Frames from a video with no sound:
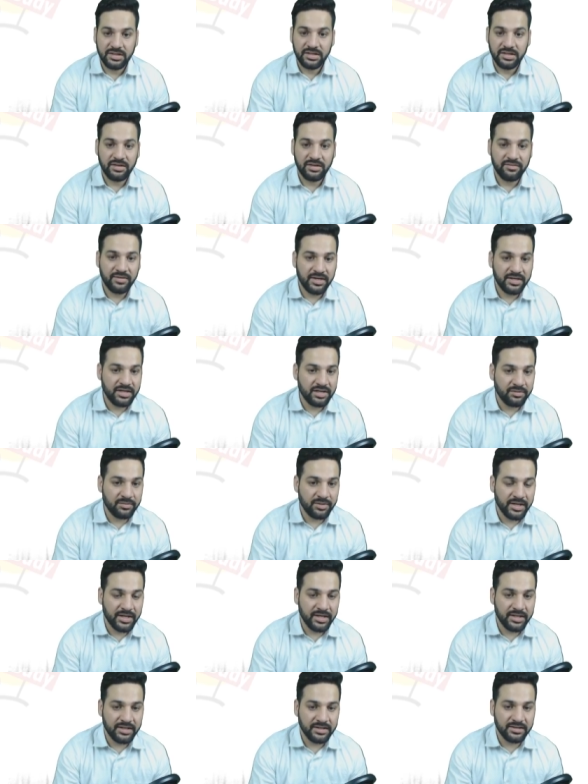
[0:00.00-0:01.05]
divided
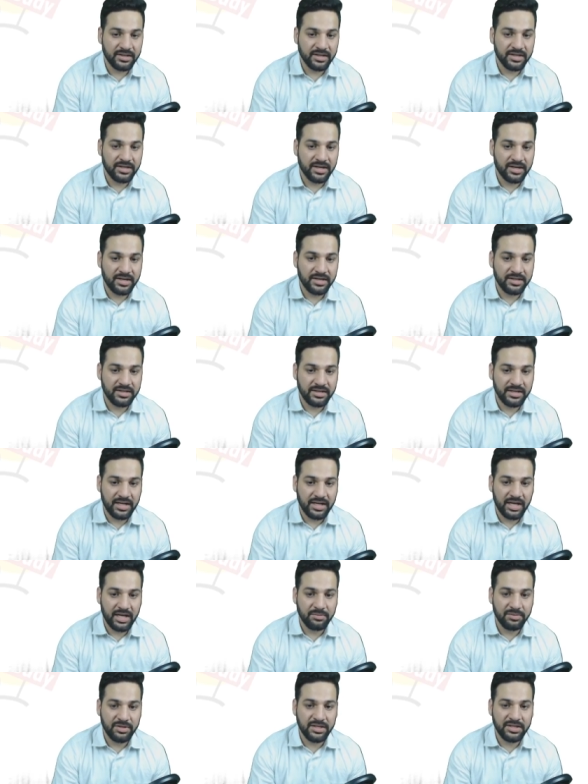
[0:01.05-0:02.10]
by the current
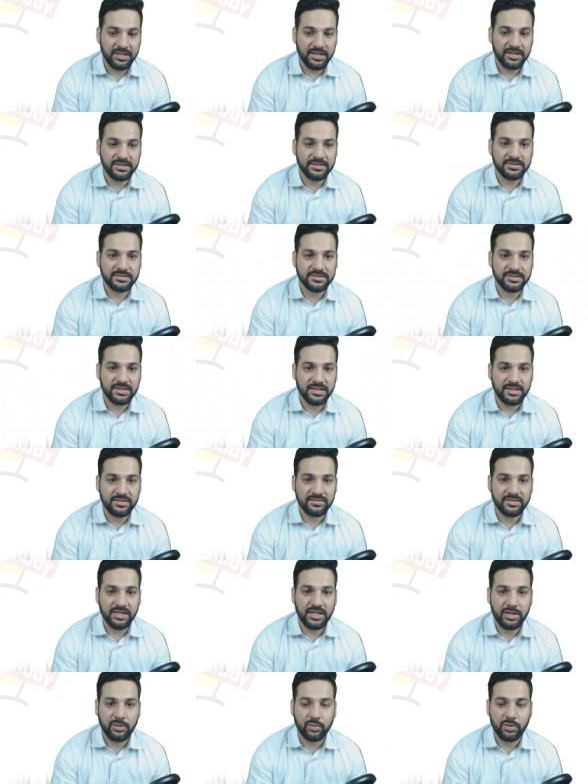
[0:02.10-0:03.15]
liabilities
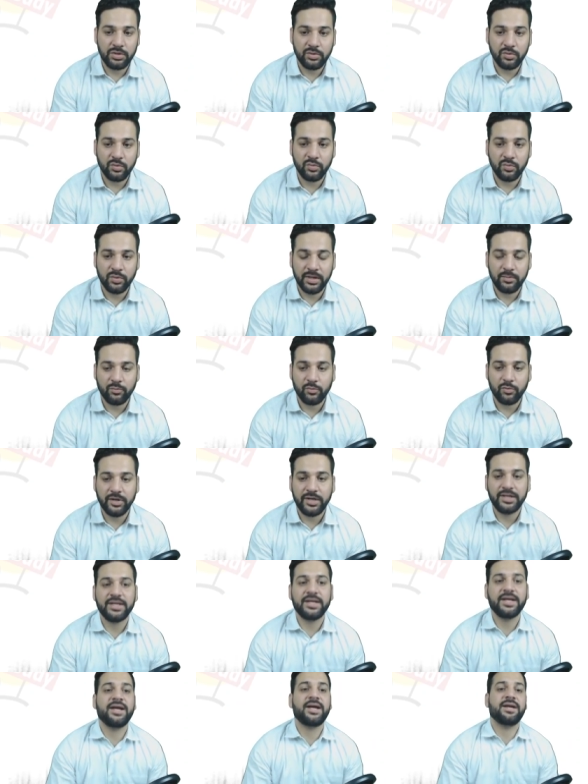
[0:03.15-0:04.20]
is equal to
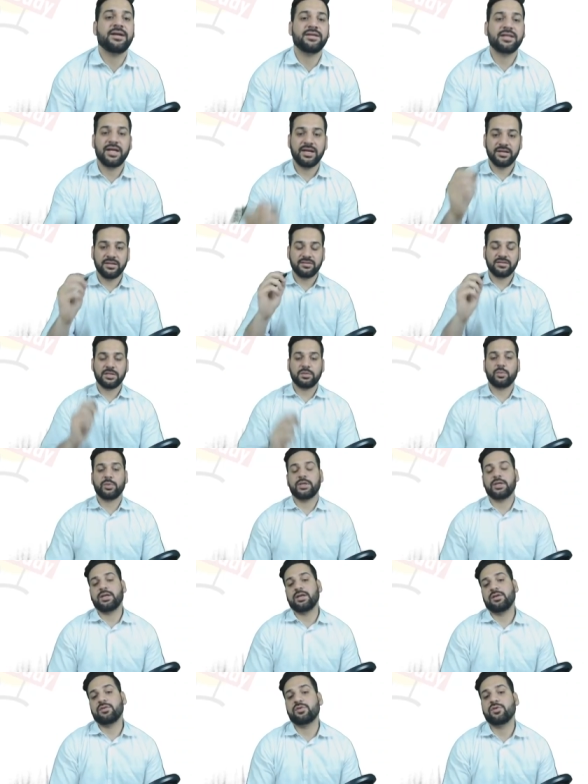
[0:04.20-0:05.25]
1.8. That is a
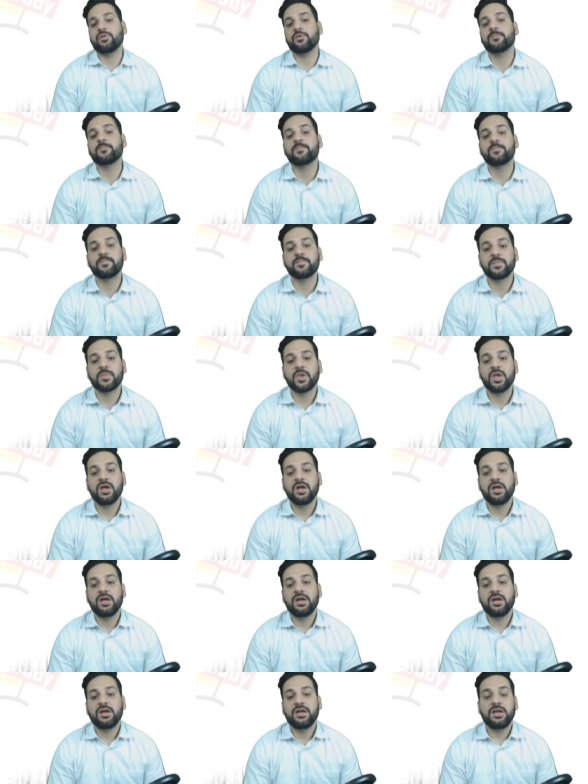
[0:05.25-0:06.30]
quick ratio.
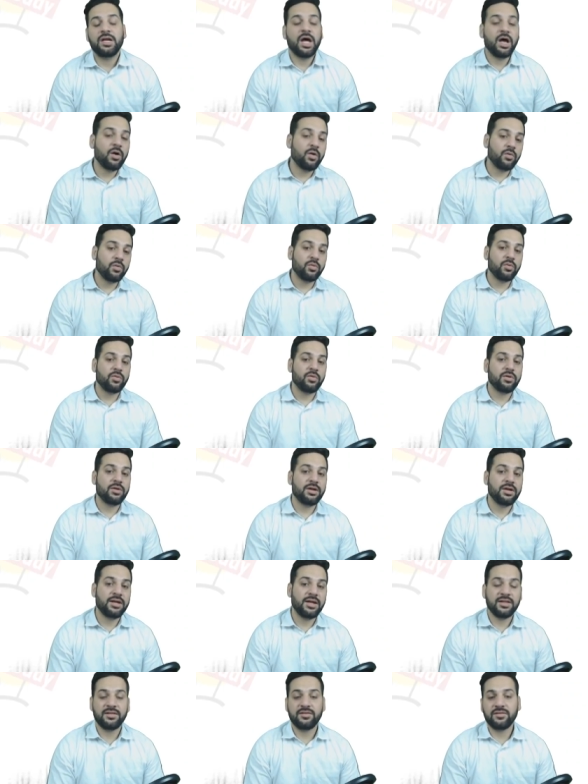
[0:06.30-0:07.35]
Now
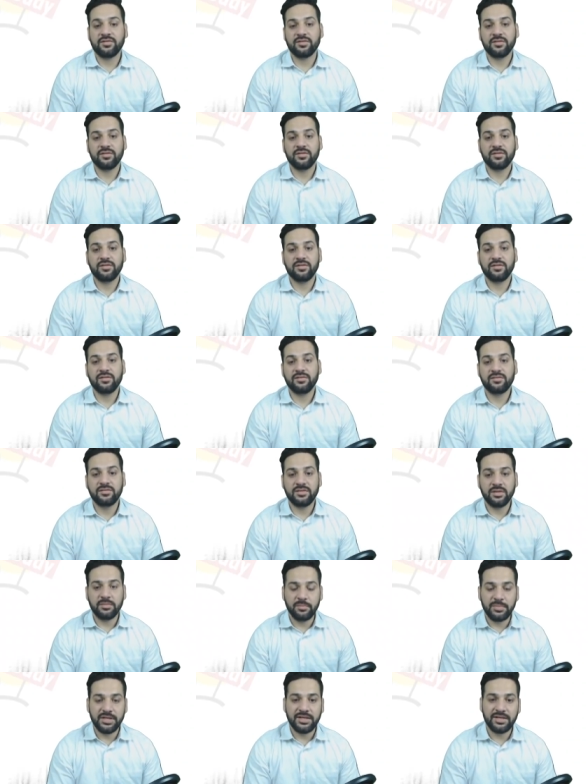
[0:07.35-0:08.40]
let's
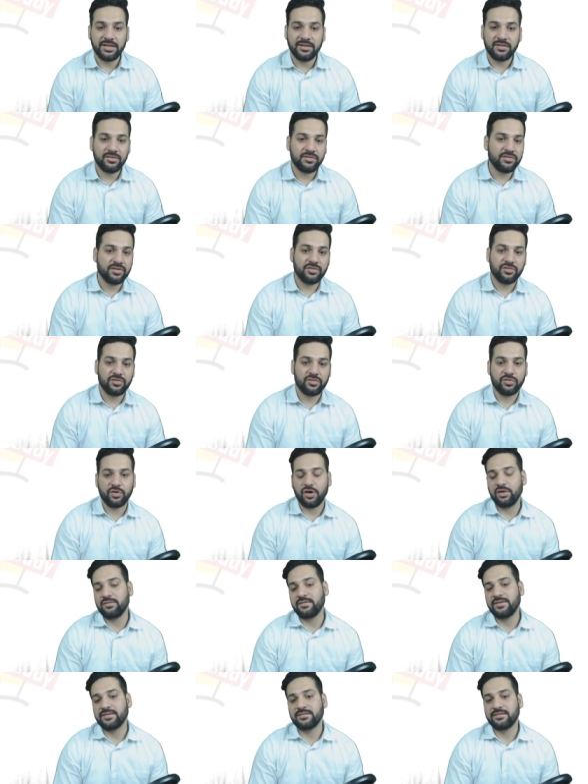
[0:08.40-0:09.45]
simply let's just
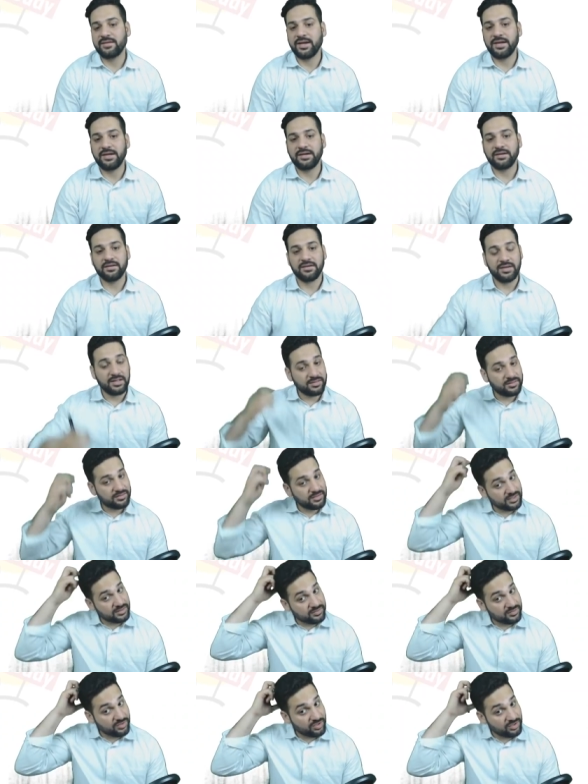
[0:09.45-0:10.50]
solve this, right? Let's
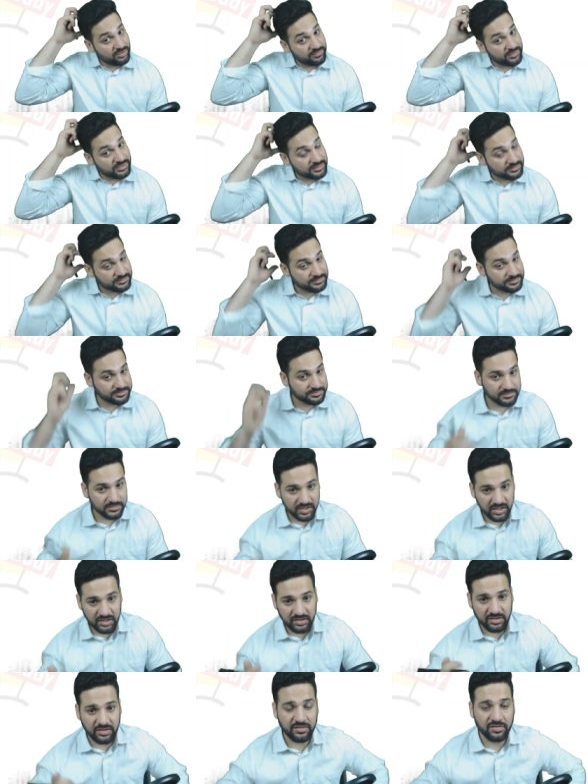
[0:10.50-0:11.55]
let's solve it
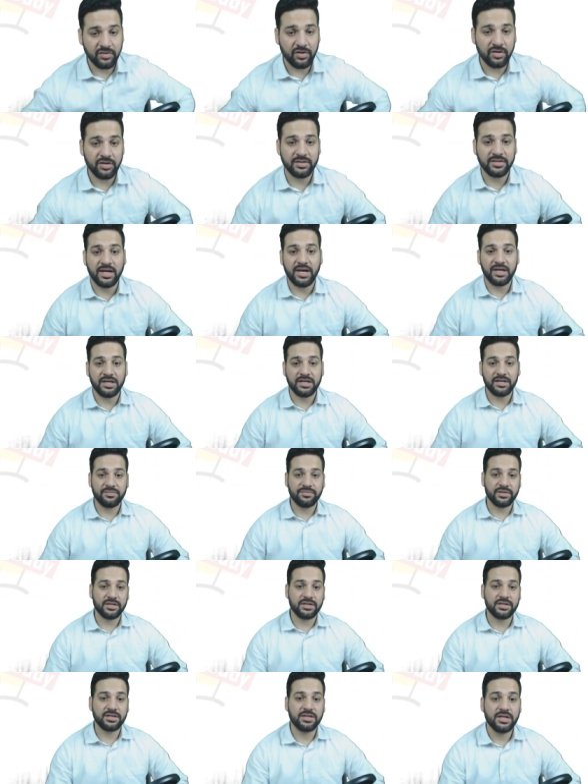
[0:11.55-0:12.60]
it's it's not that
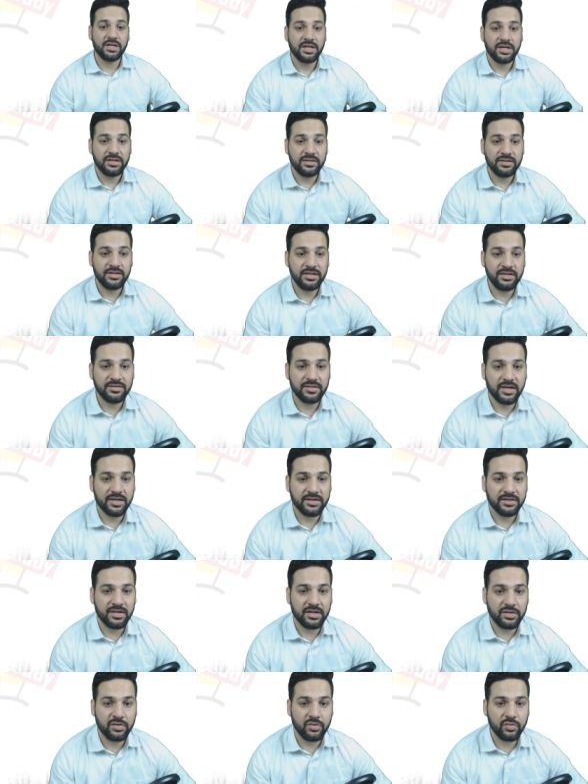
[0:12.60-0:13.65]
difficult these are
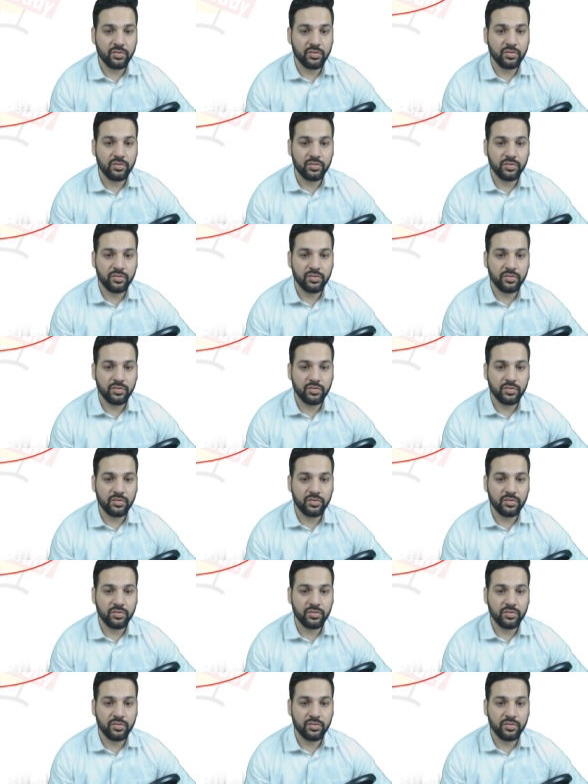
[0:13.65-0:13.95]
the two